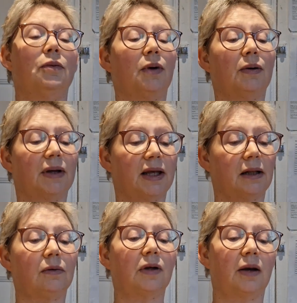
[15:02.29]
Well,
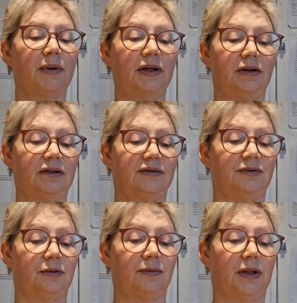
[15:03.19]
it'll come in
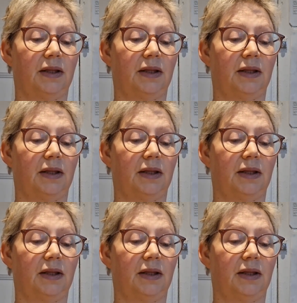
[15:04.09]
useful.